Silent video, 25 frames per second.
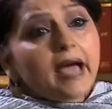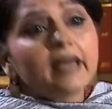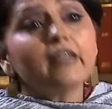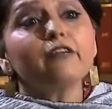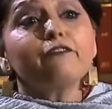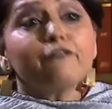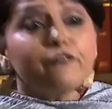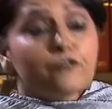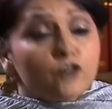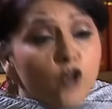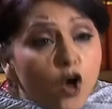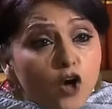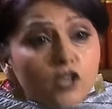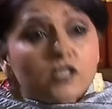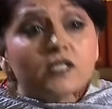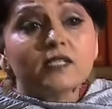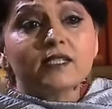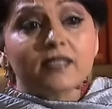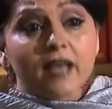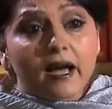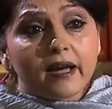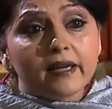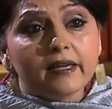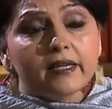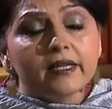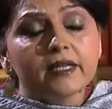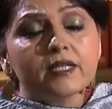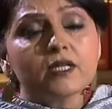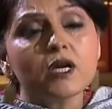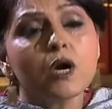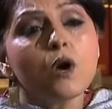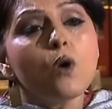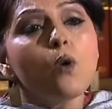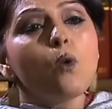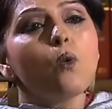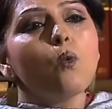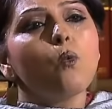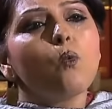And if not silent,
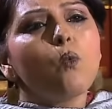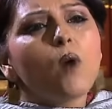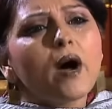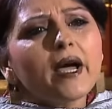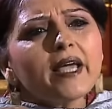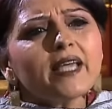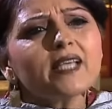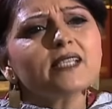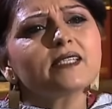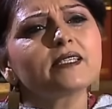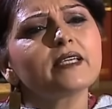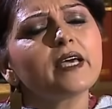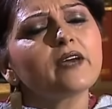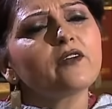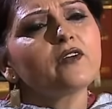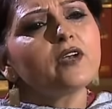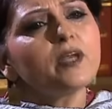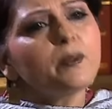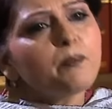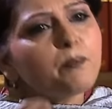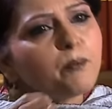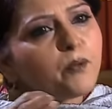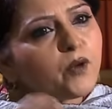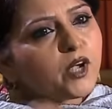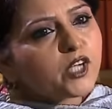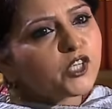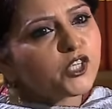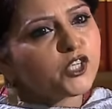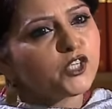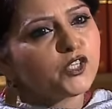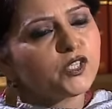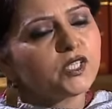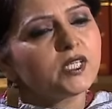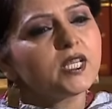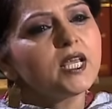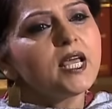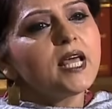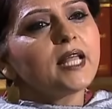why is there an
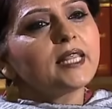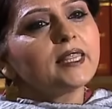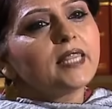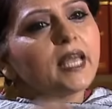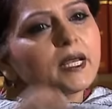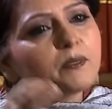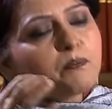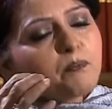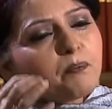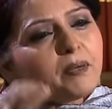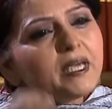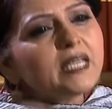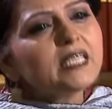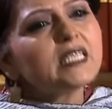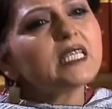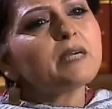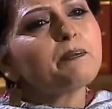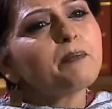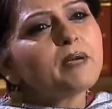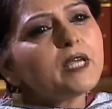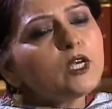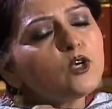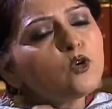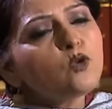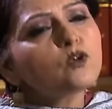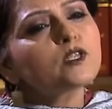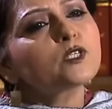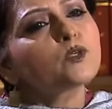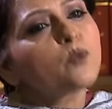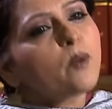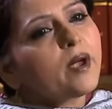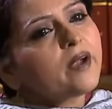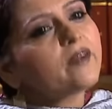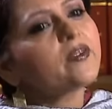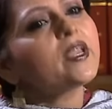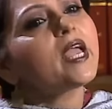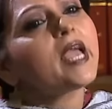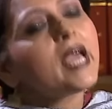impression that PDP looks
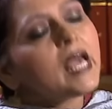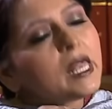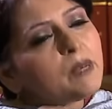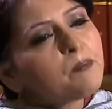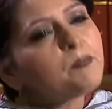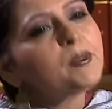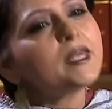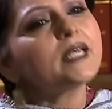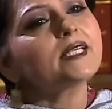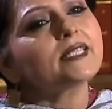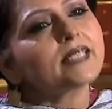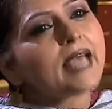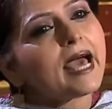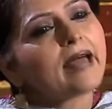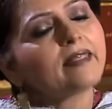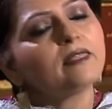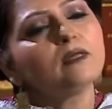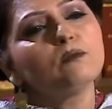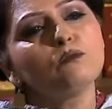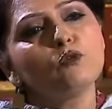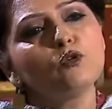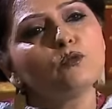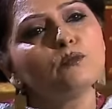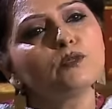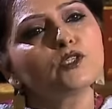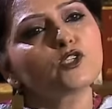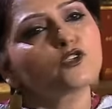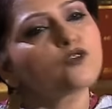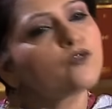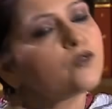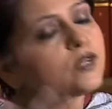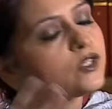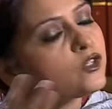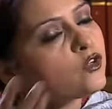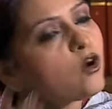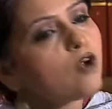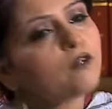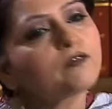very helpless at the moment to
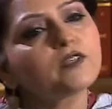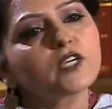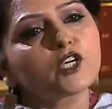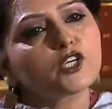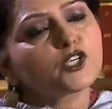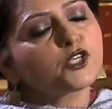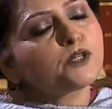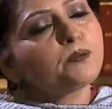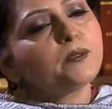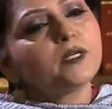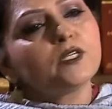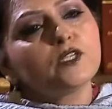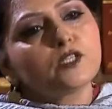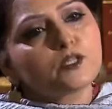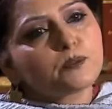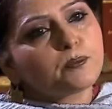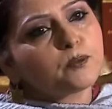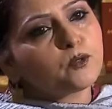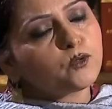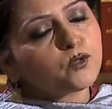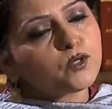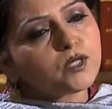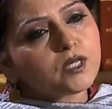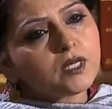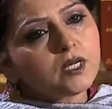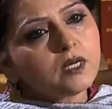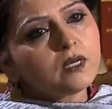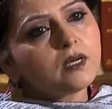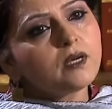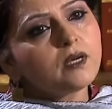resolve the Kashmir dispute?